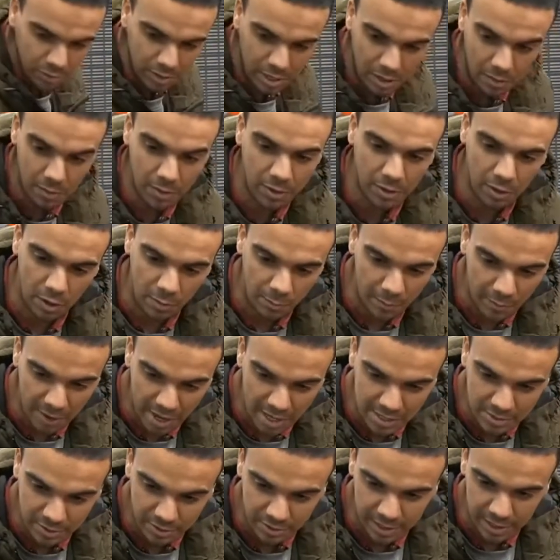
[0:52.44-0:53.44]
know the
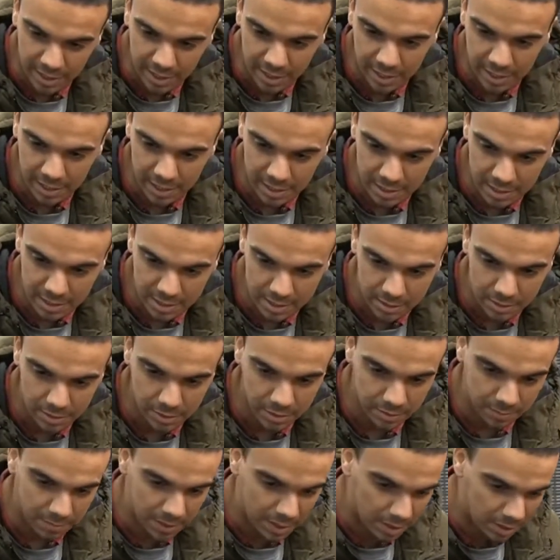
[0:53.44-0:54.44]
compressor in English,
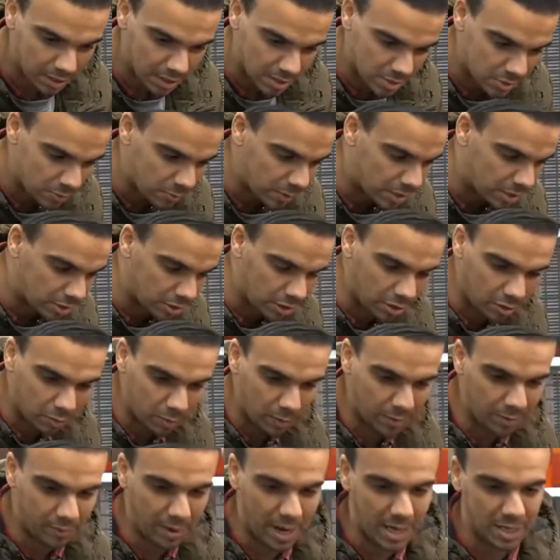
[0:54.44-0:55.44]
because we talk
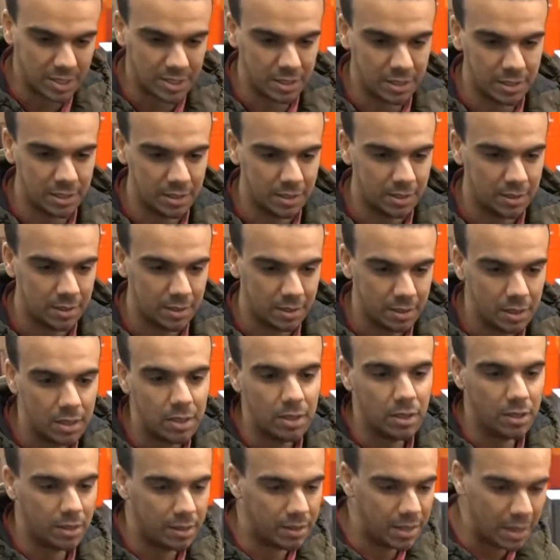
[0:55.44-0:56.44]
with Russian,
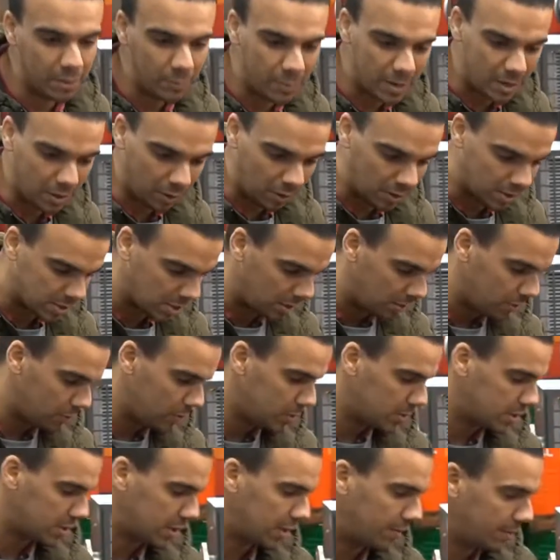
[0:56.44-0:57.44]
they will also
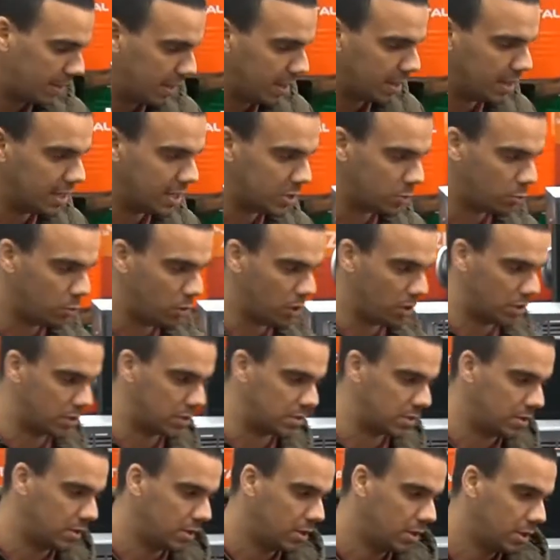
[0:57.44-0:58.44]
use some English
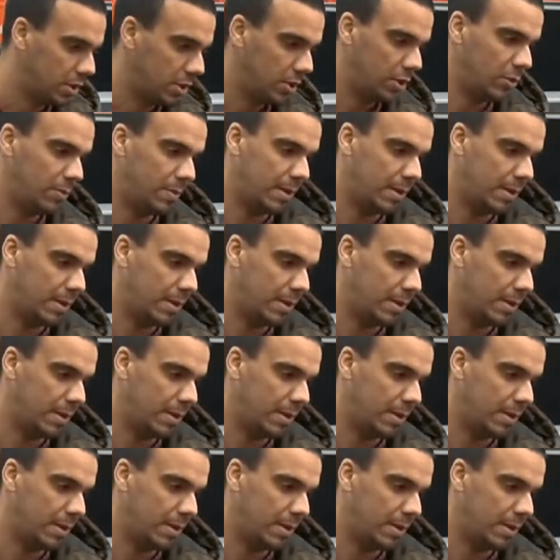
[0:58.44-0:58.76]
words. You